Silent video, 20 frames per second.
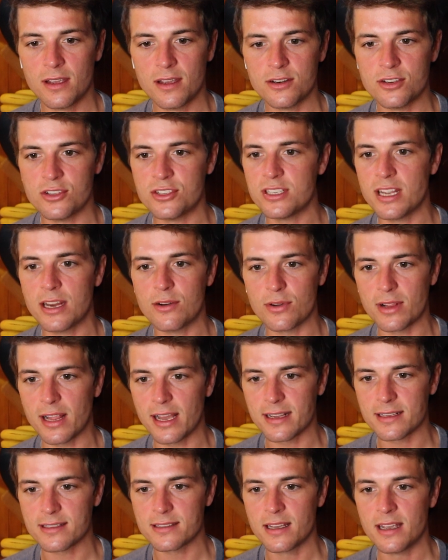Just stay
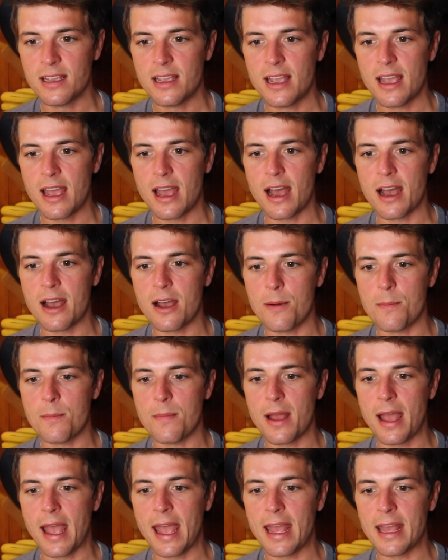relaxed.
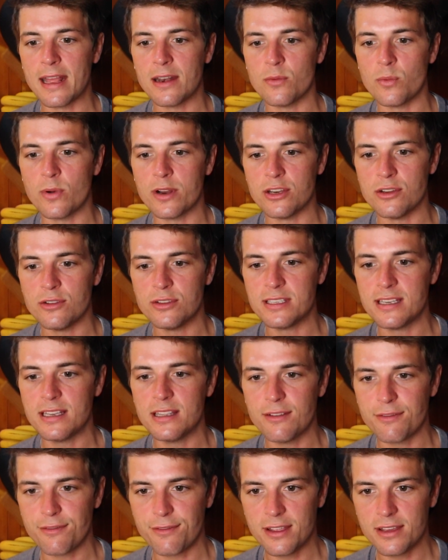And when you
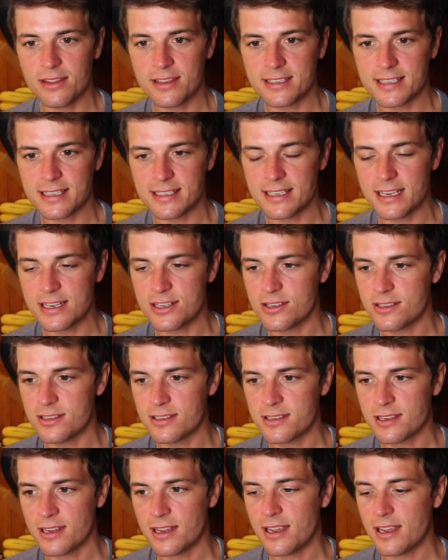feel the
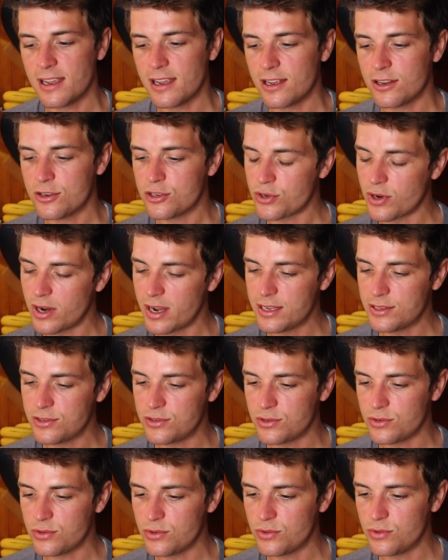sensations, try
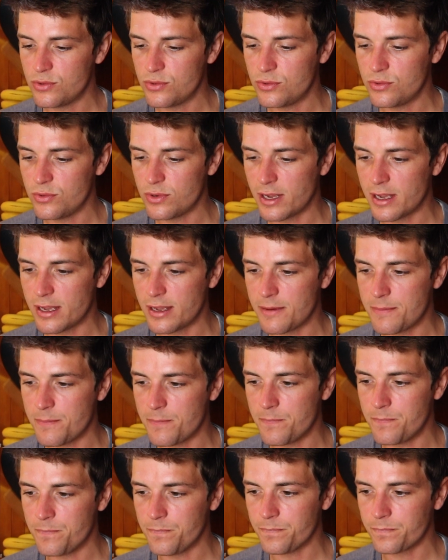
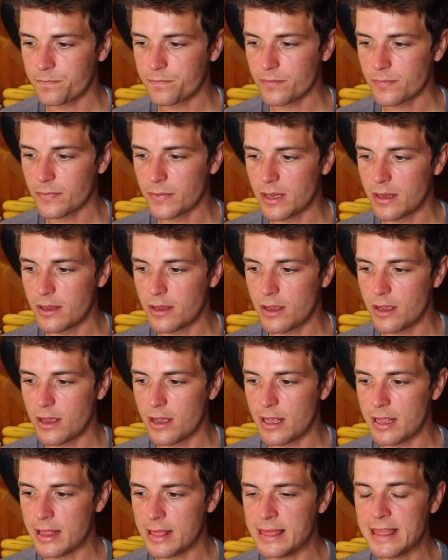to
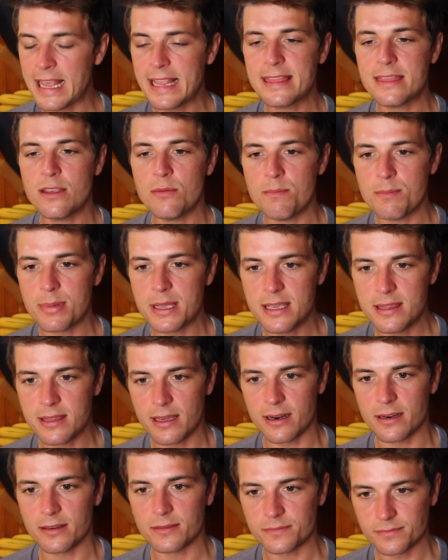let them be
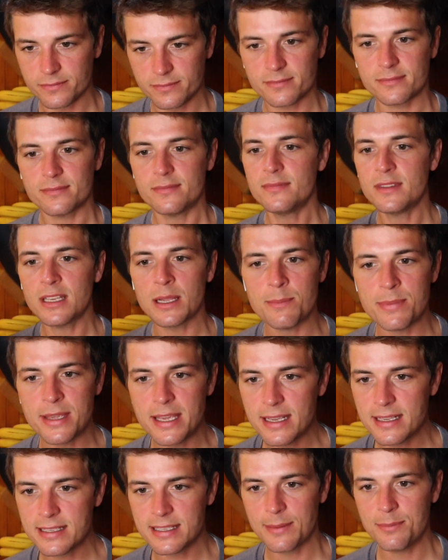there. Be
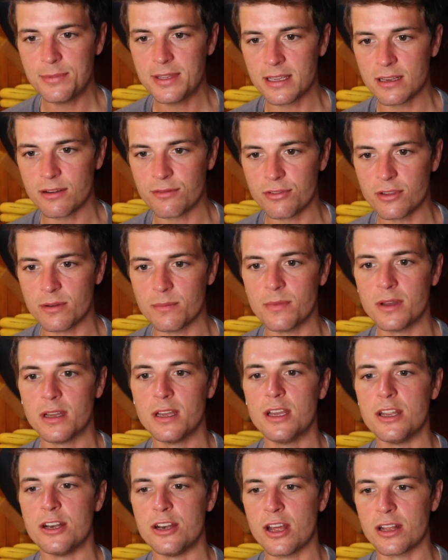accepting of them,
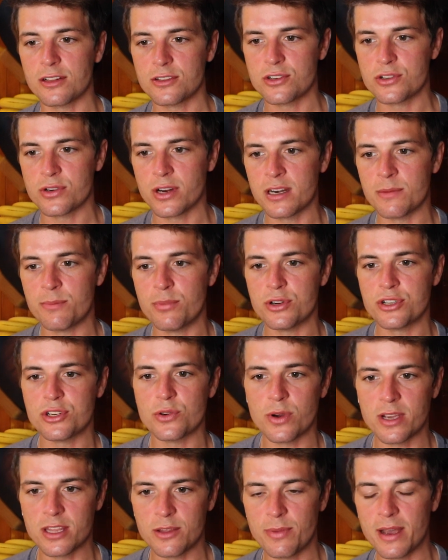not trying to push
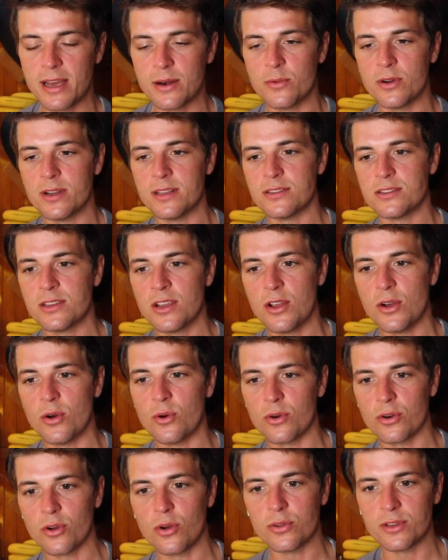away the bad ones
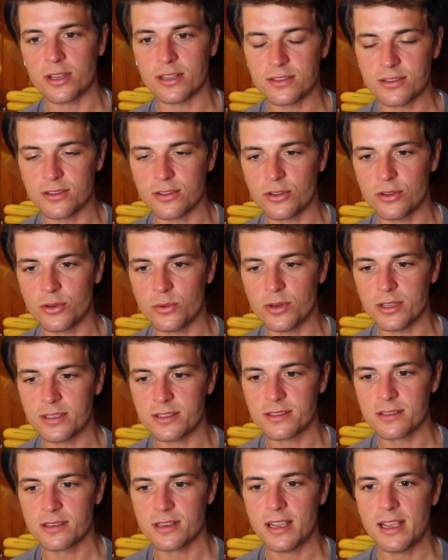or hold on to the good
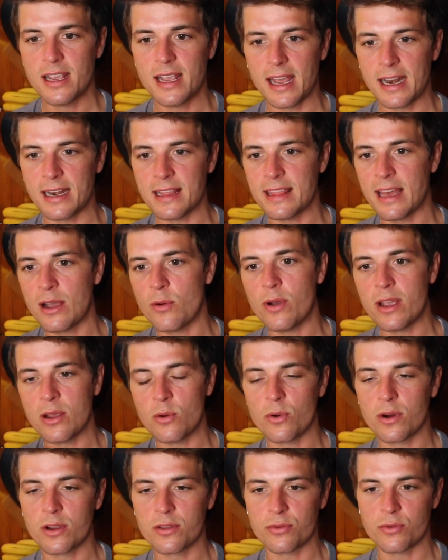ones. And in that way,
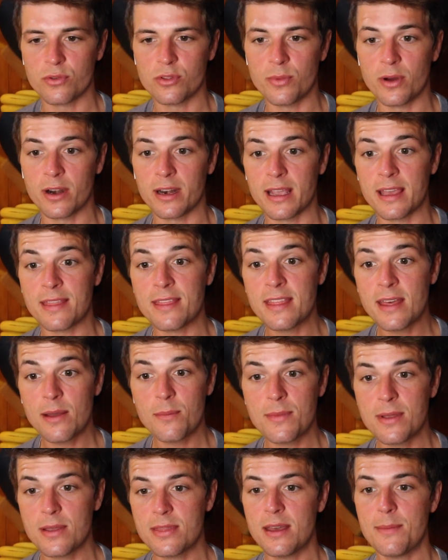work through the body. And
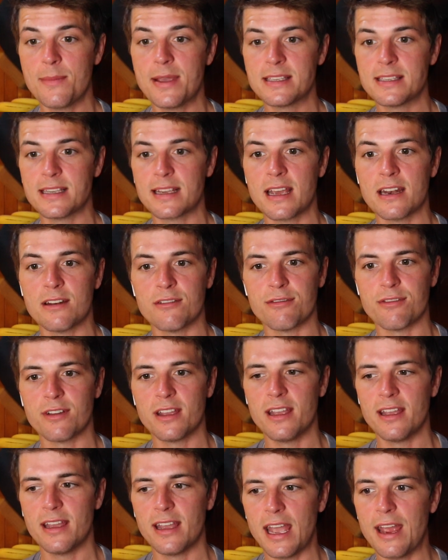that makes it kind of
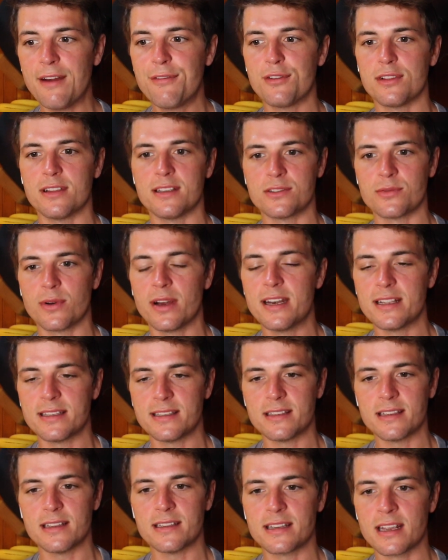effortless, right?
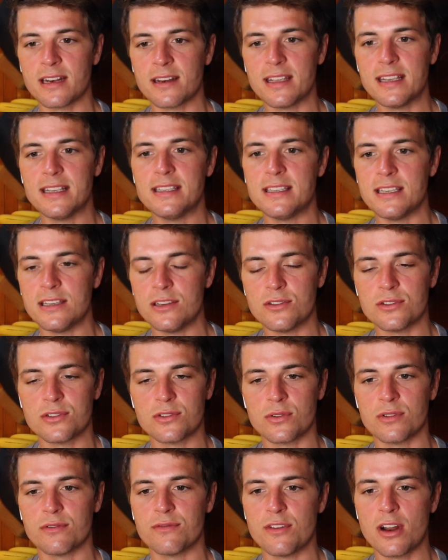It's kind of easy. You're
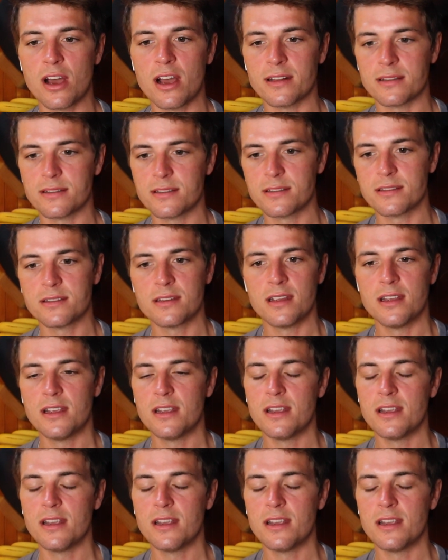sort of not